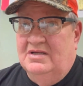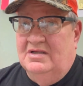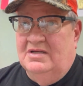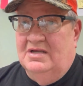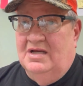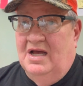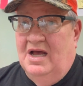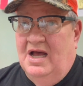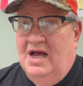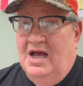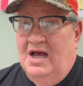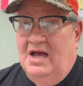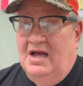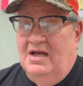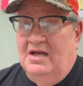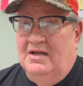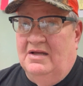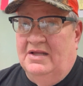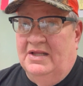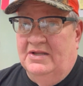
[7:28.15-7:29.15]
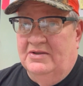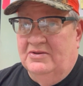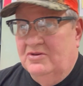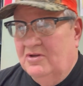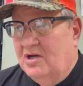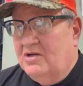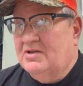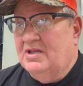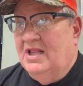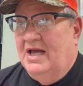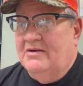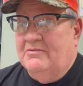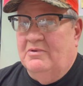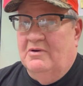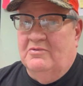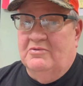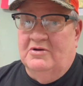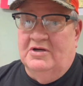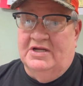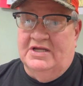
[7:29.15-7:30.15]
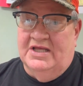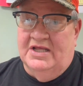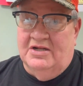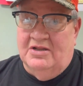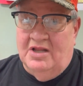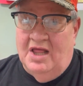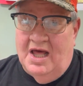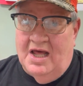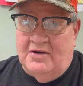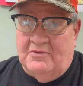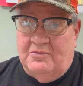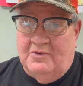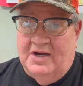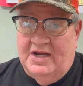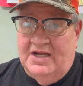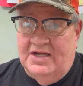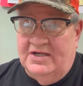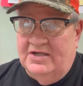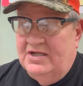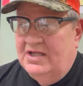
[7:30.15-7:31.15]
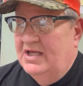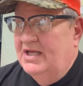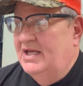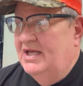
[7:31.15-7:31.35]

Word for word: It looked like we were going to get a lot of rain.